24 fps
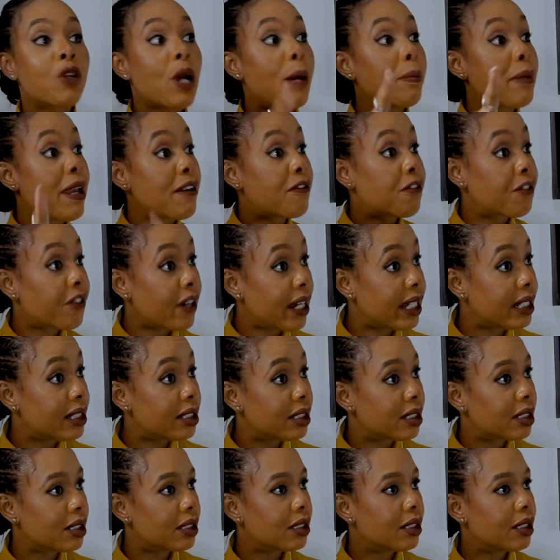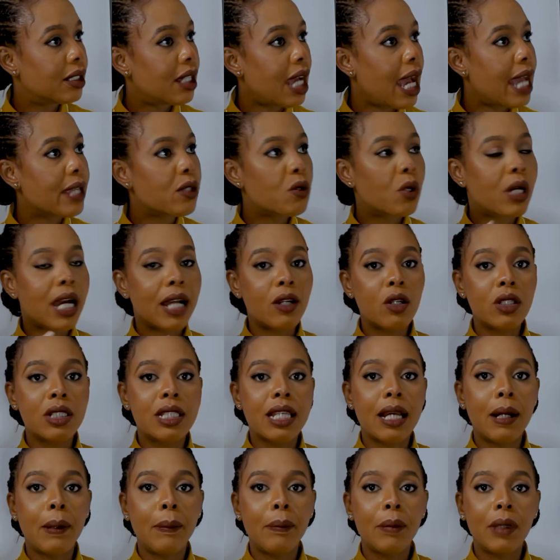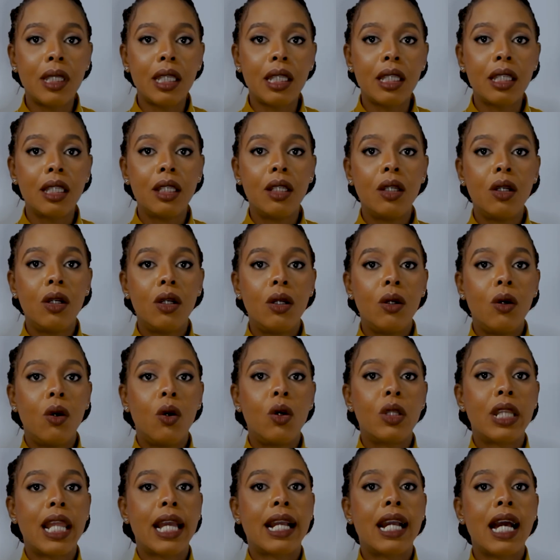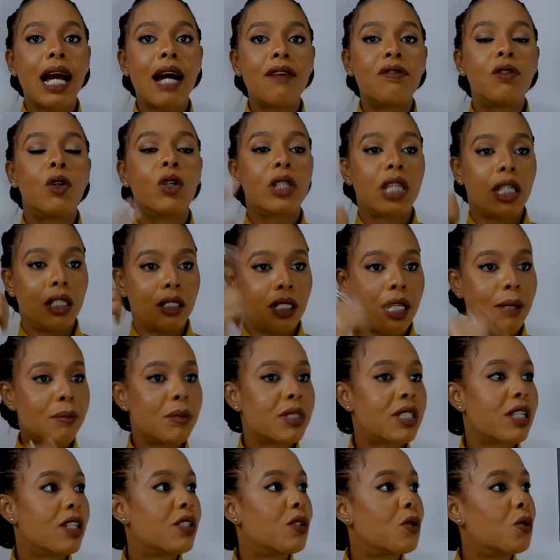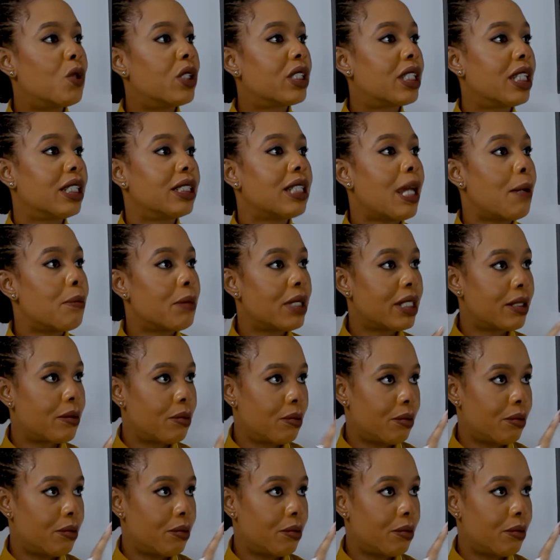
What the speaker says: you are my friend and you cannot tell me, like let me tell you one thing that made